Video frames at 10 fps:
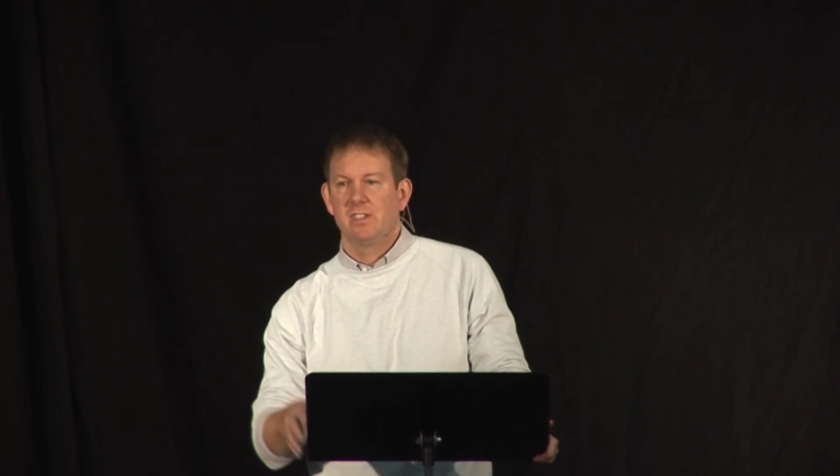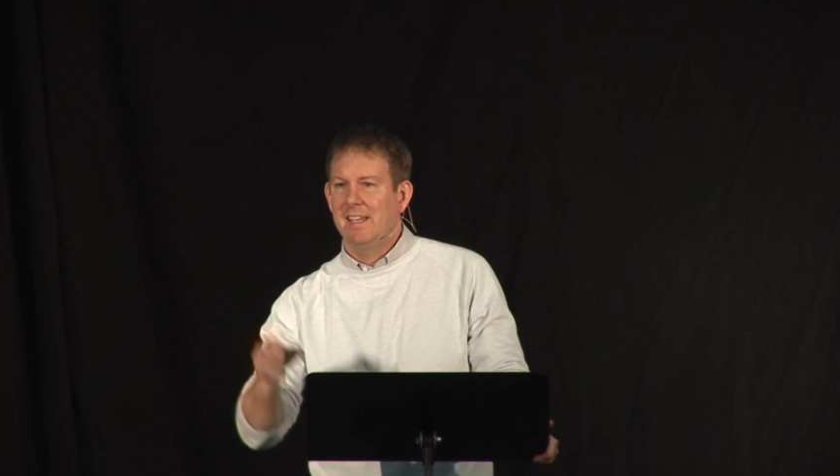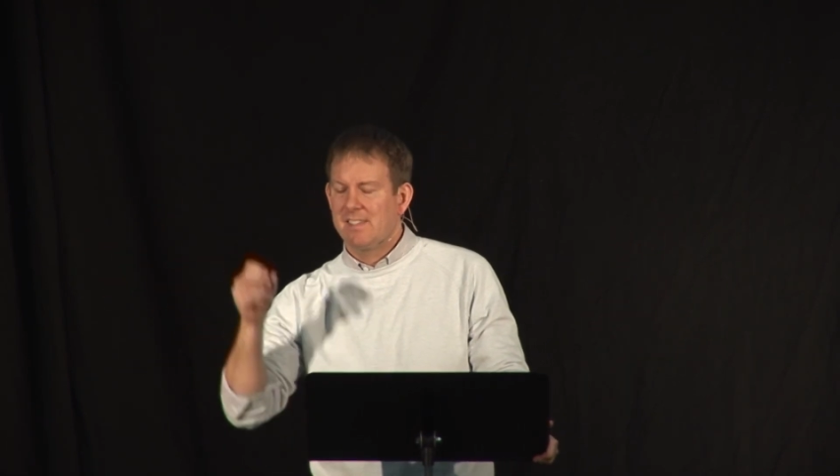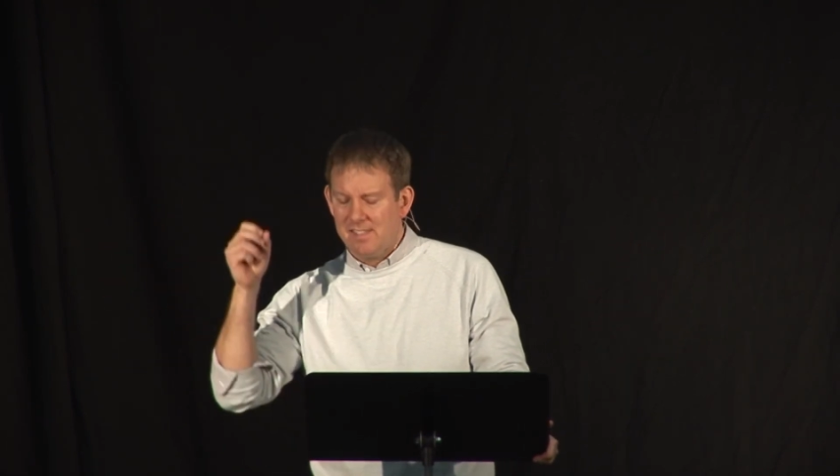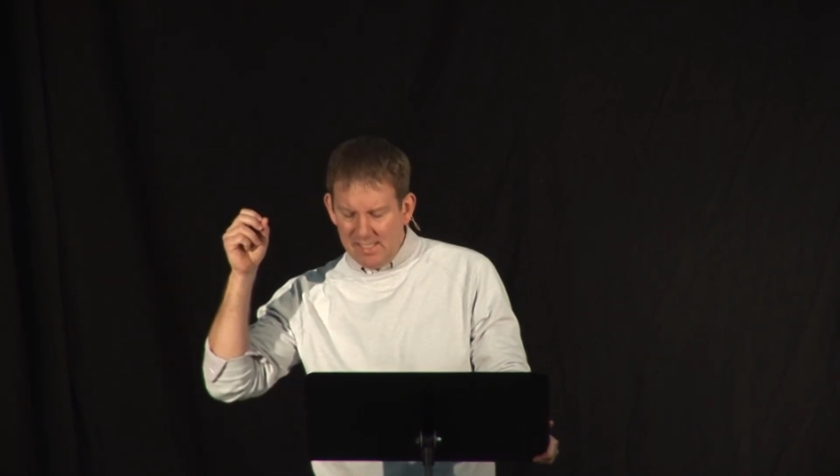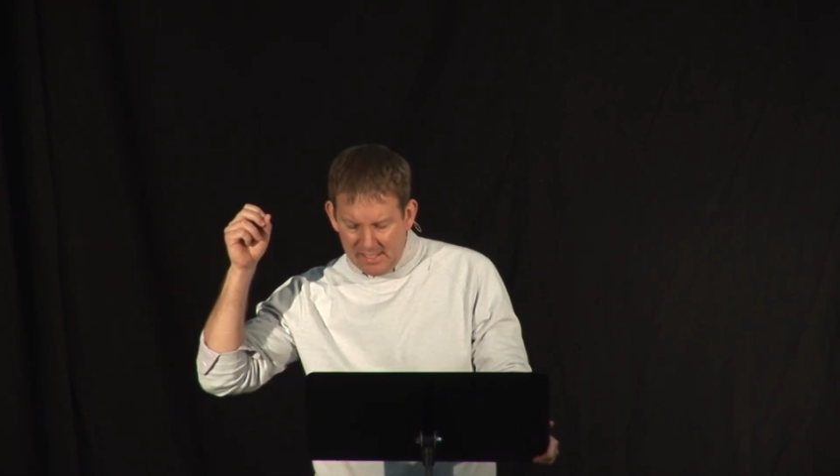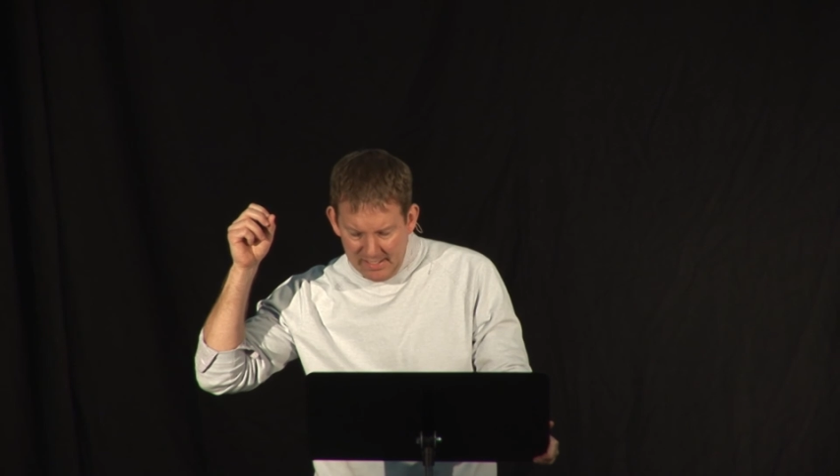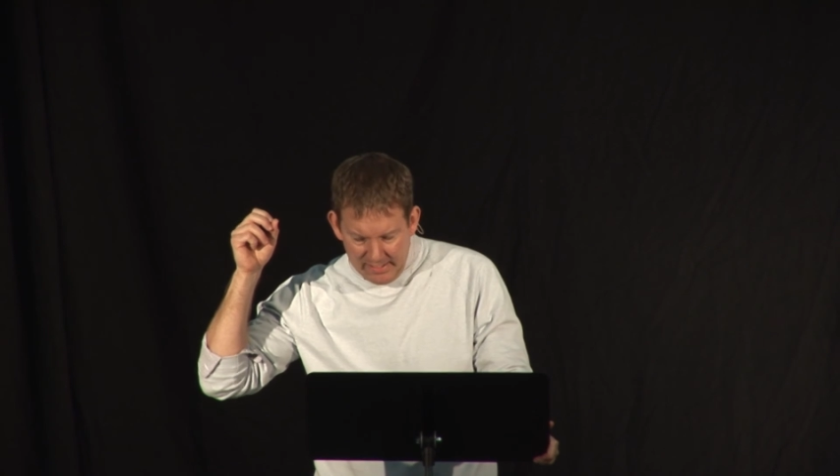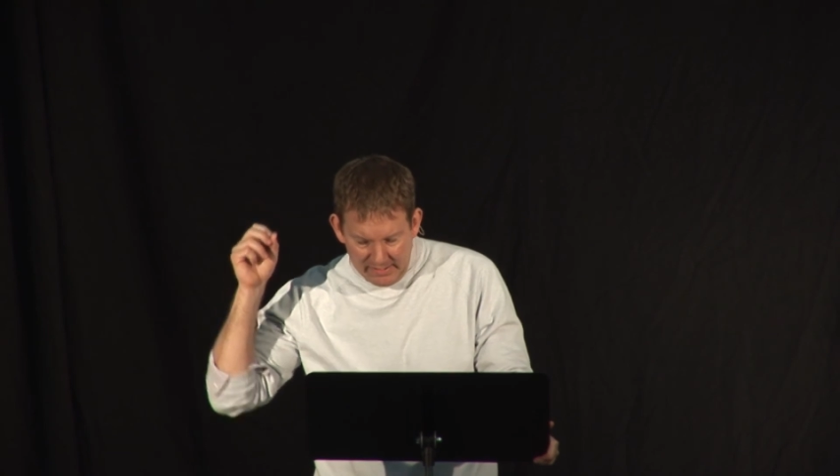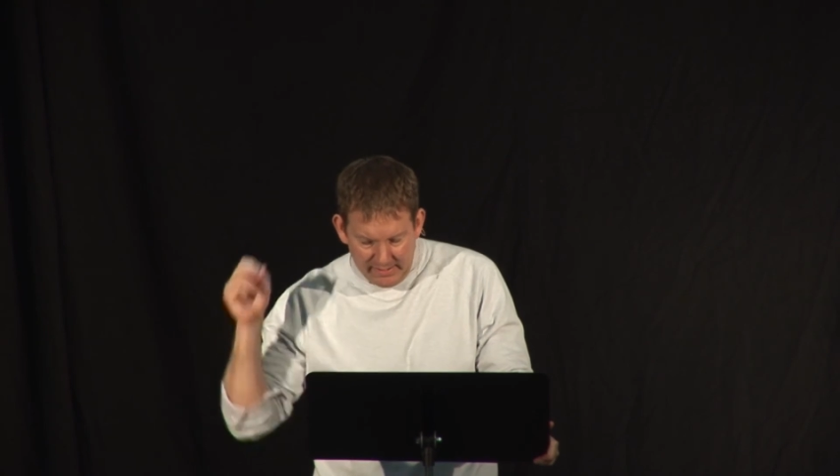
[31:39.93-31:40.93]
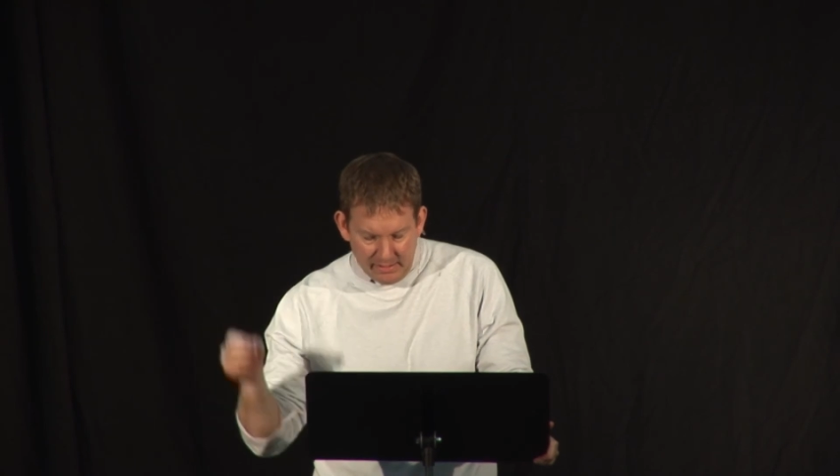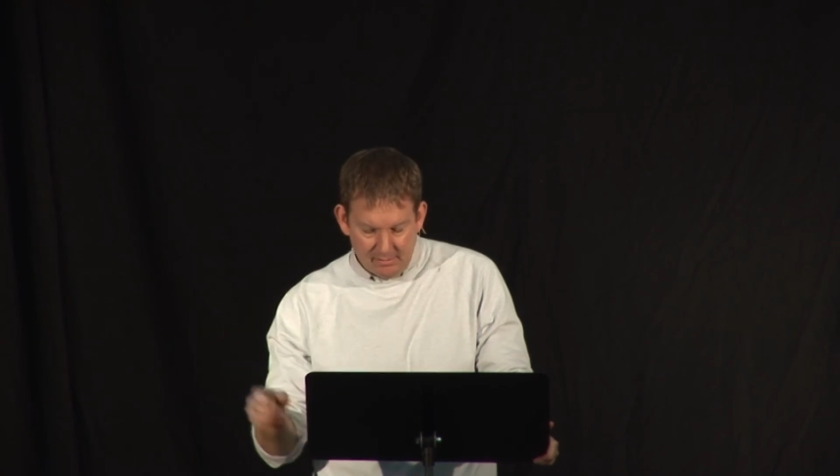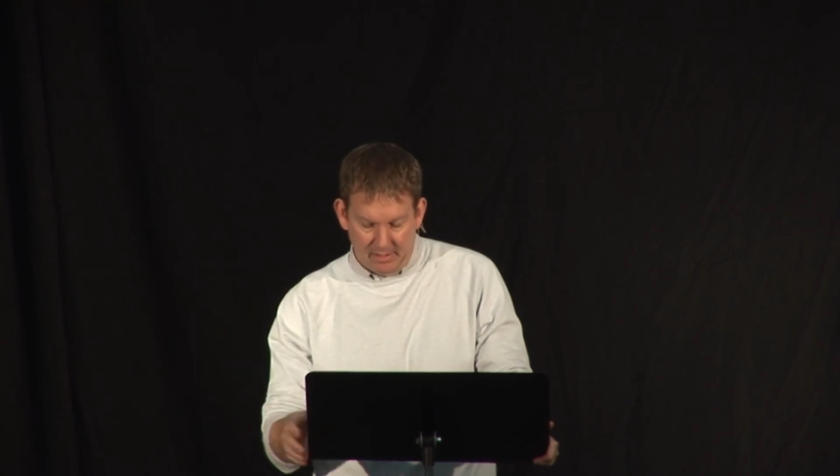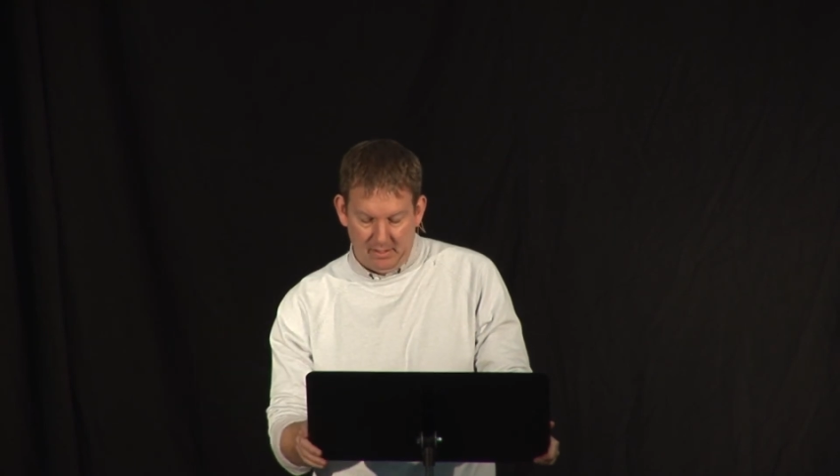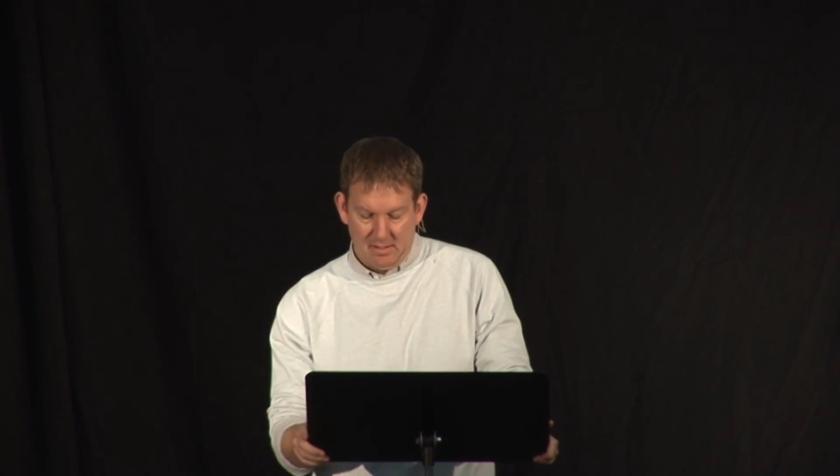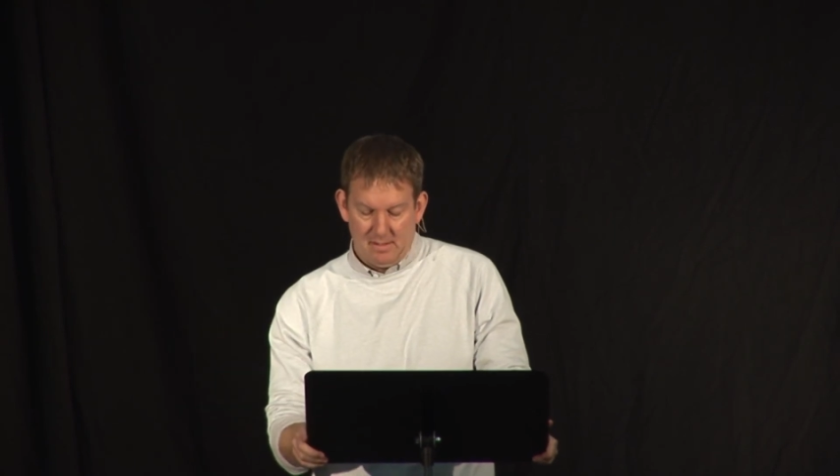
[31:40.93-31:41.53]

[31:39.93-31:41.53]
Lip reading: They seek healing.